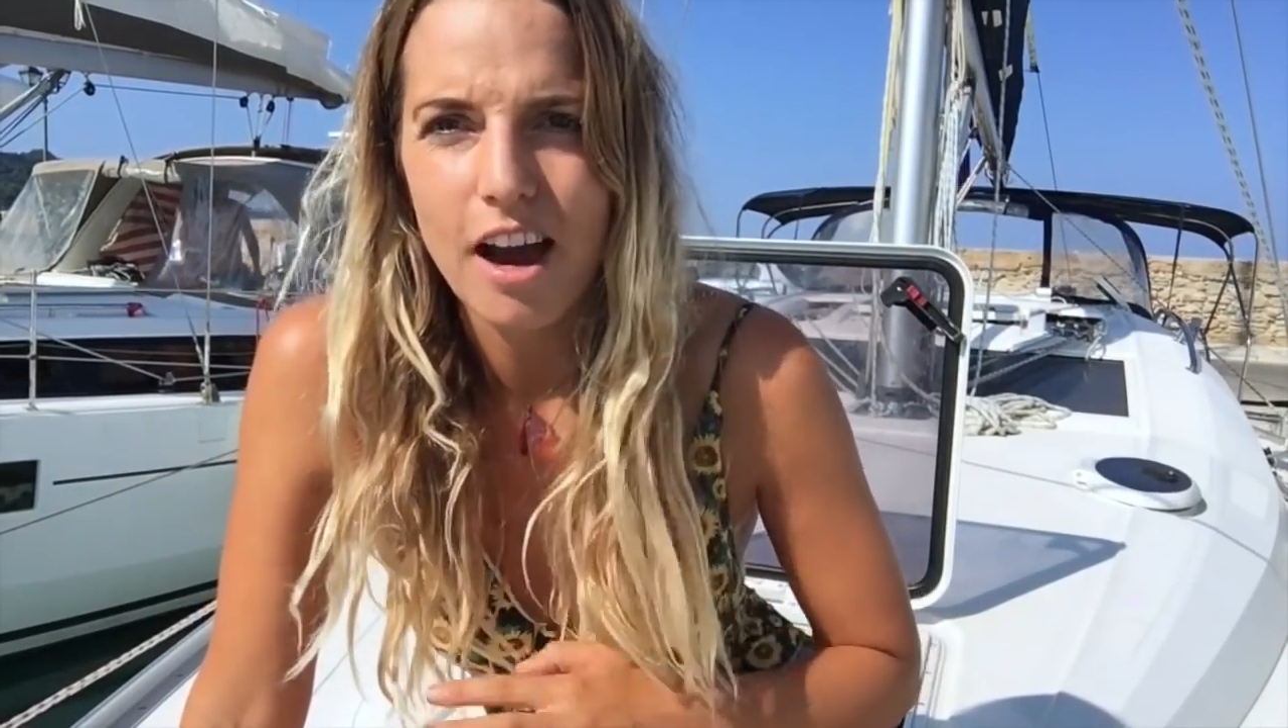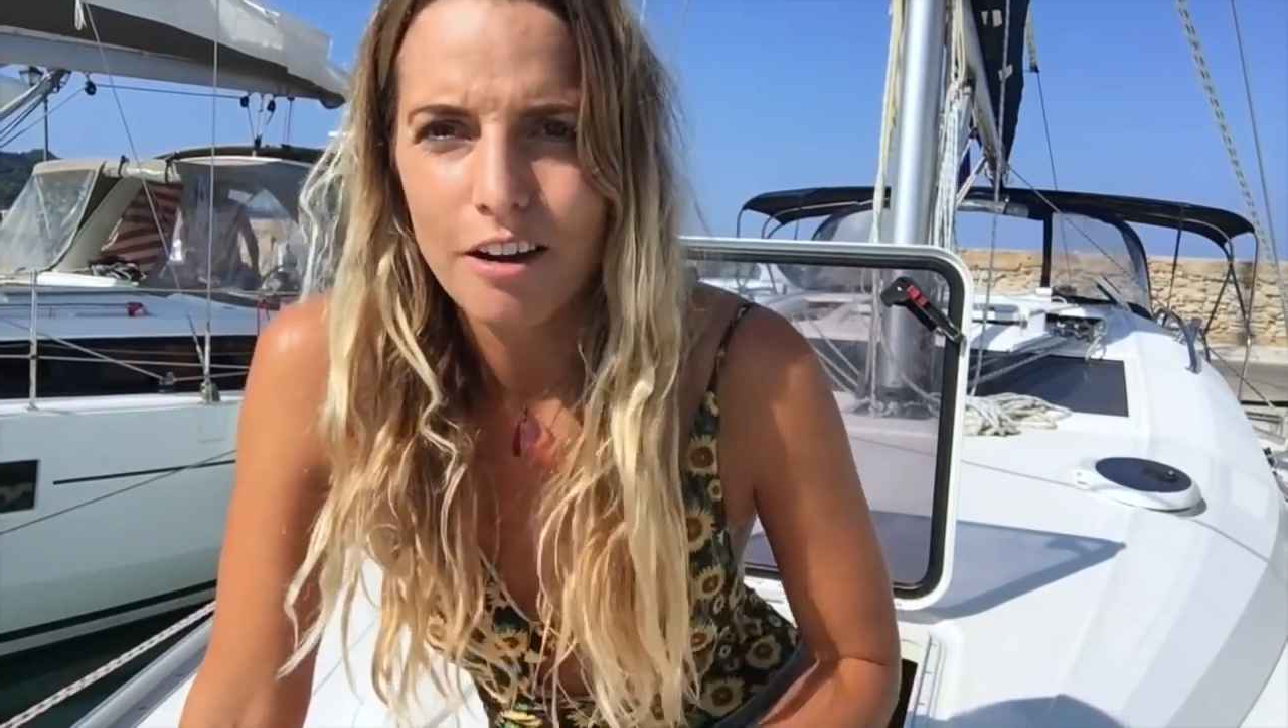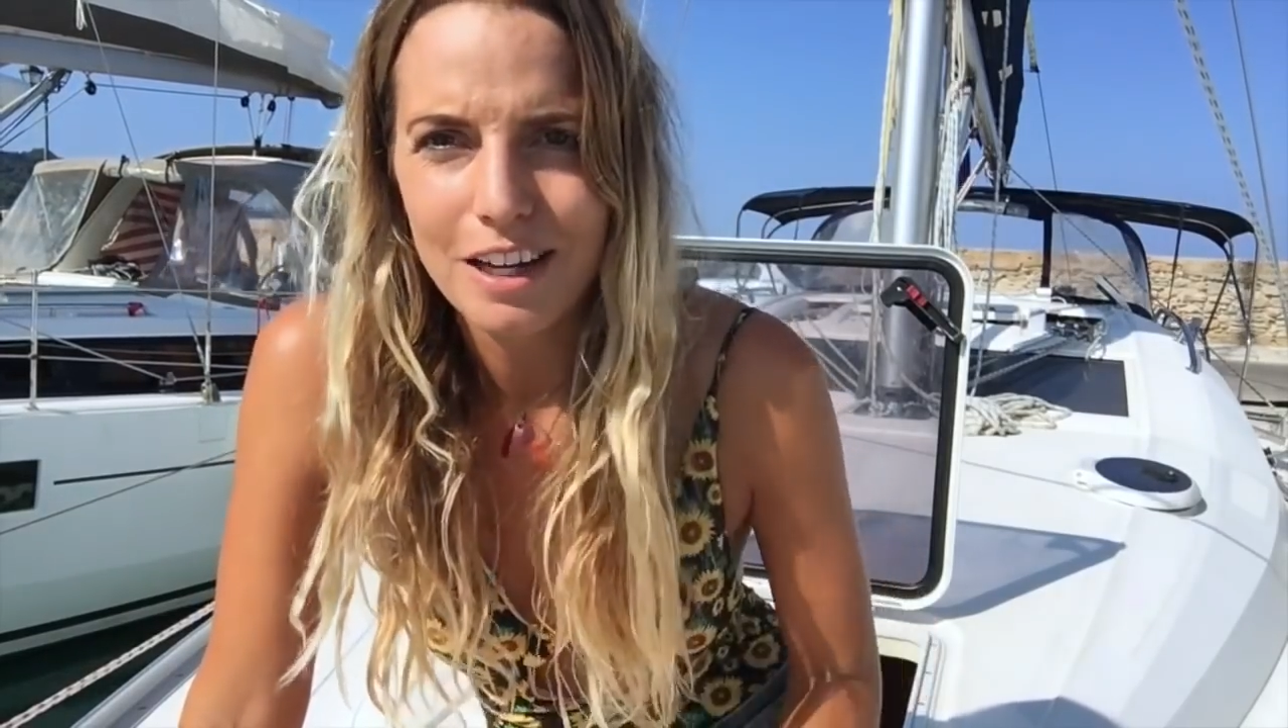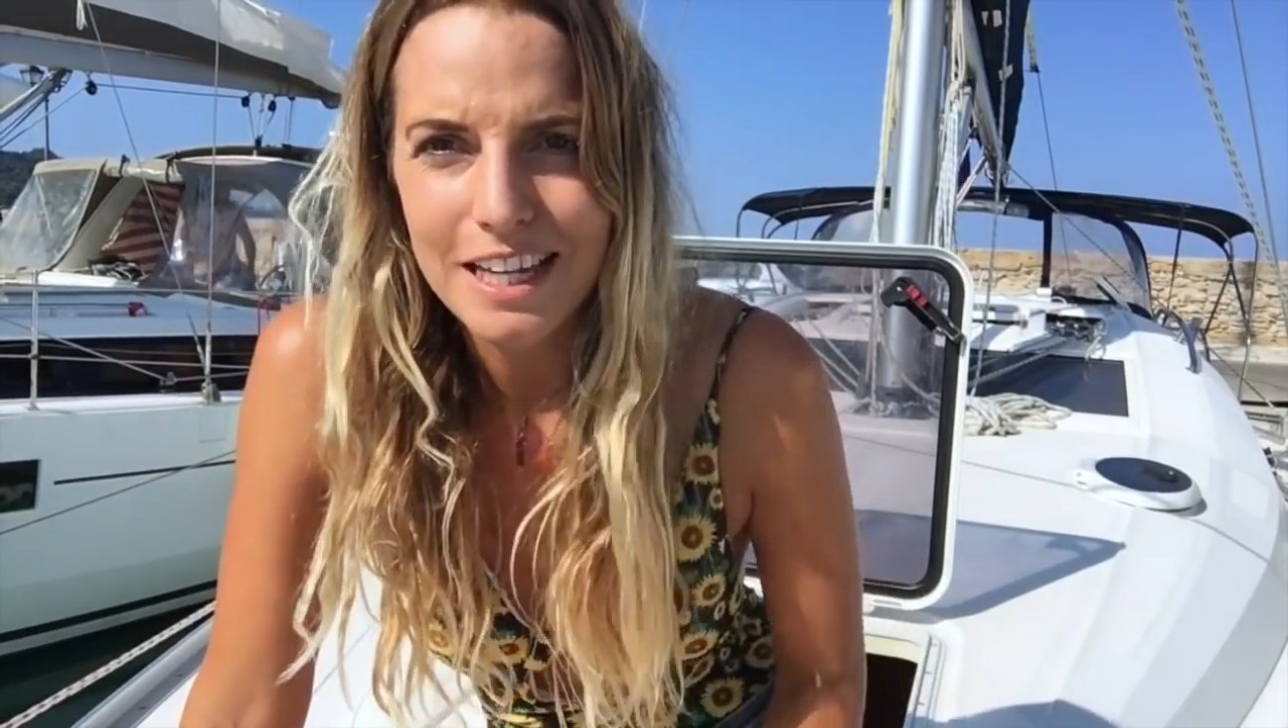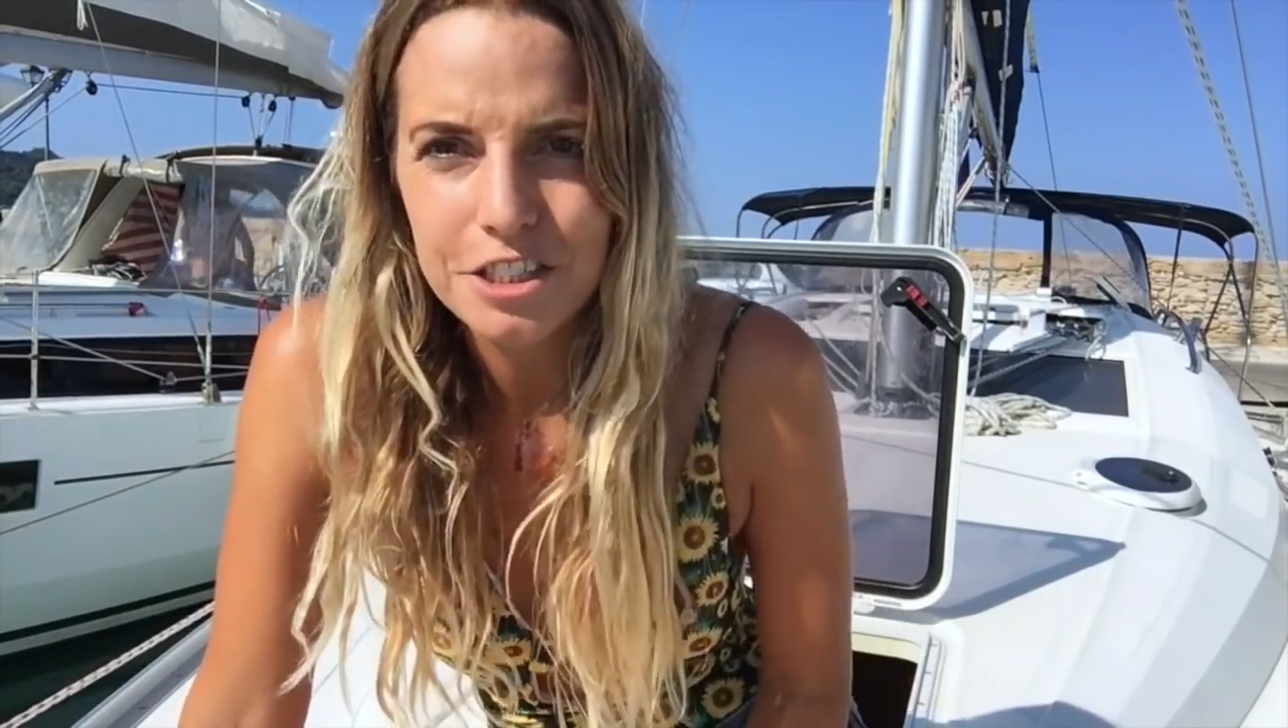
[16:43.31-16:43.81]

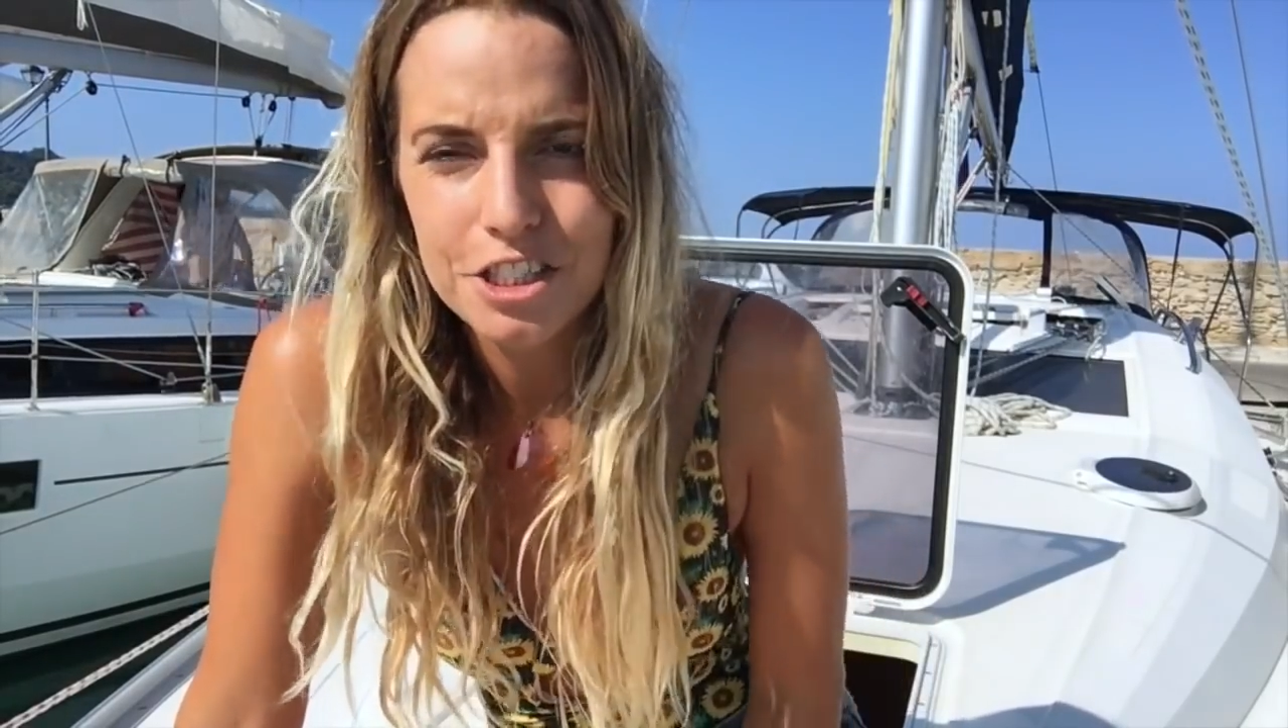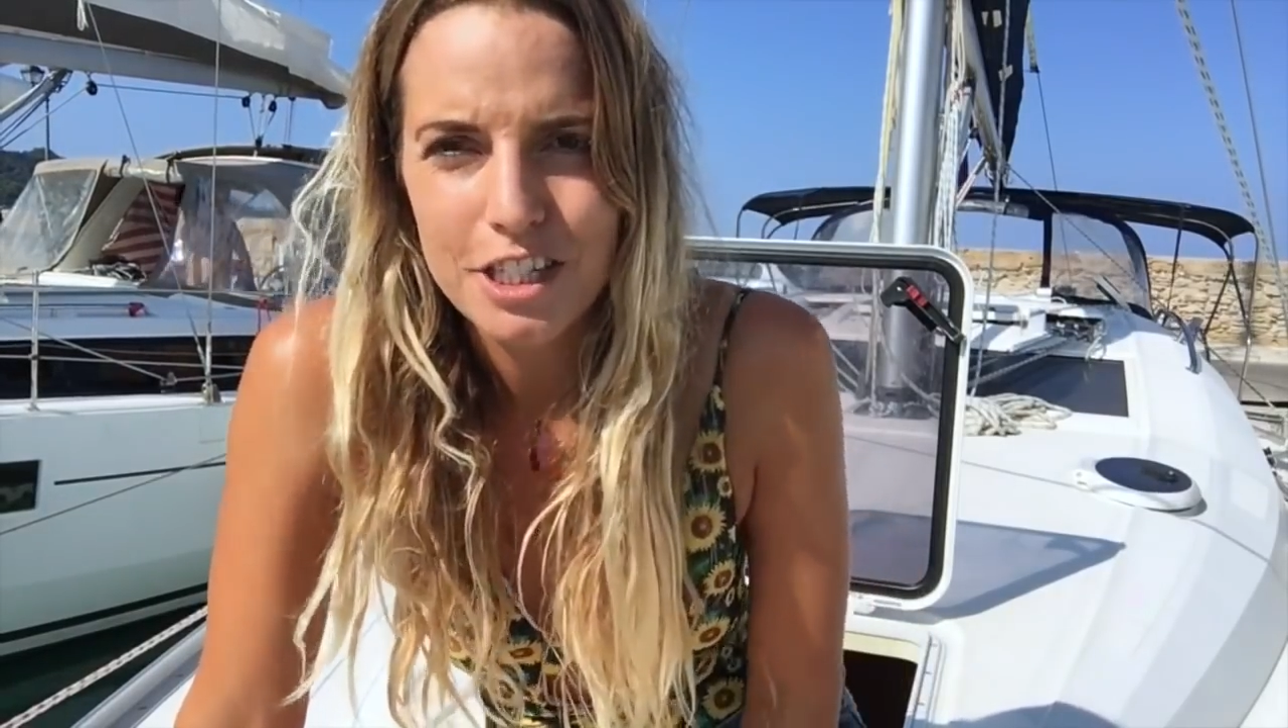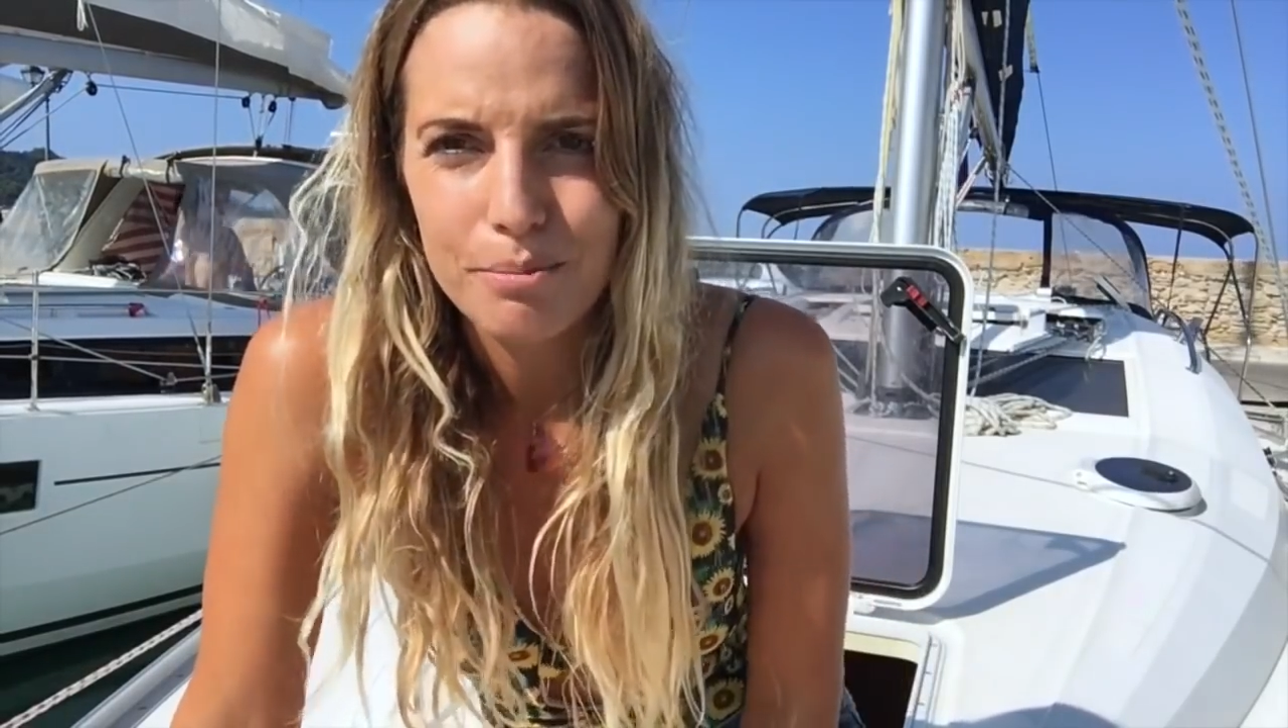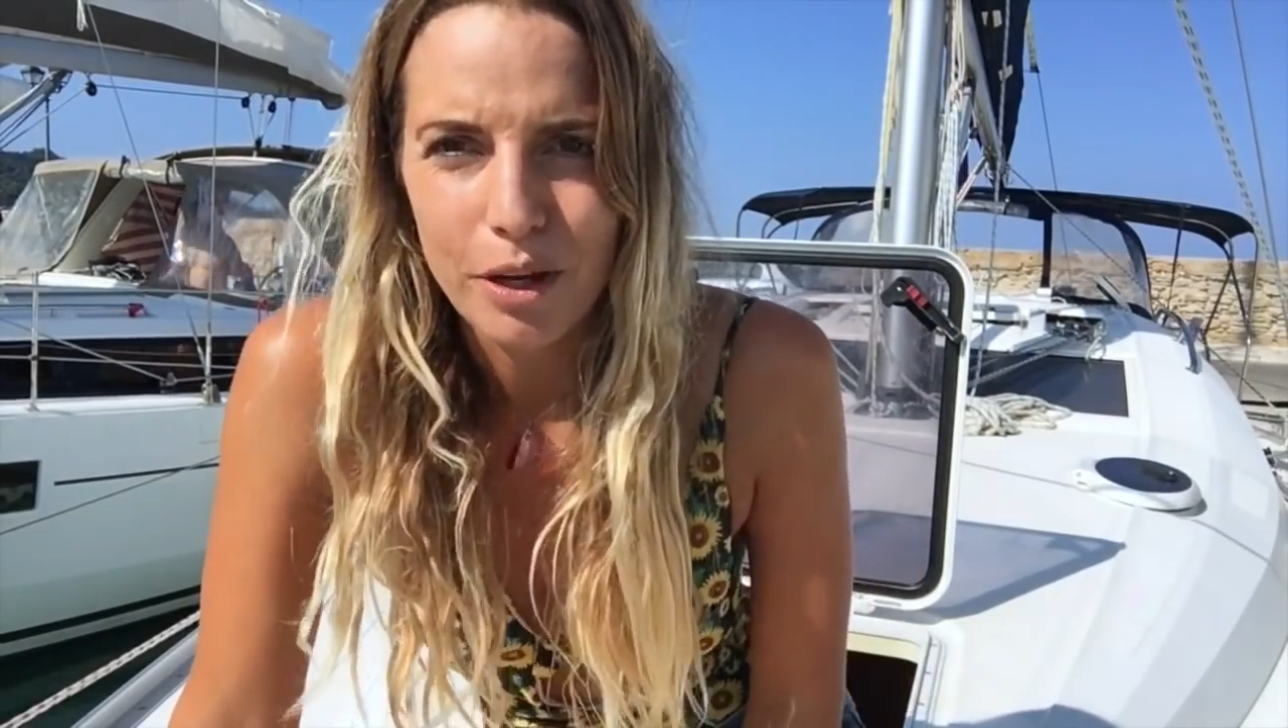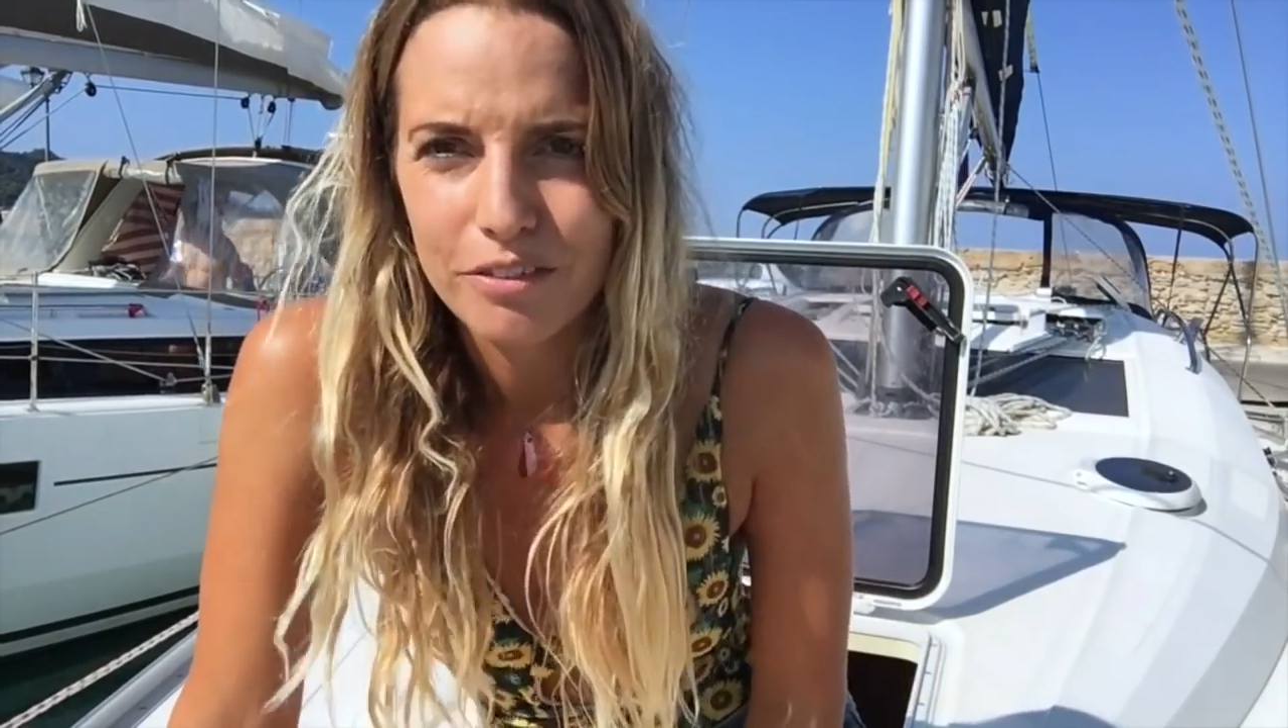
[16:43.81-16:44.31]
our relationship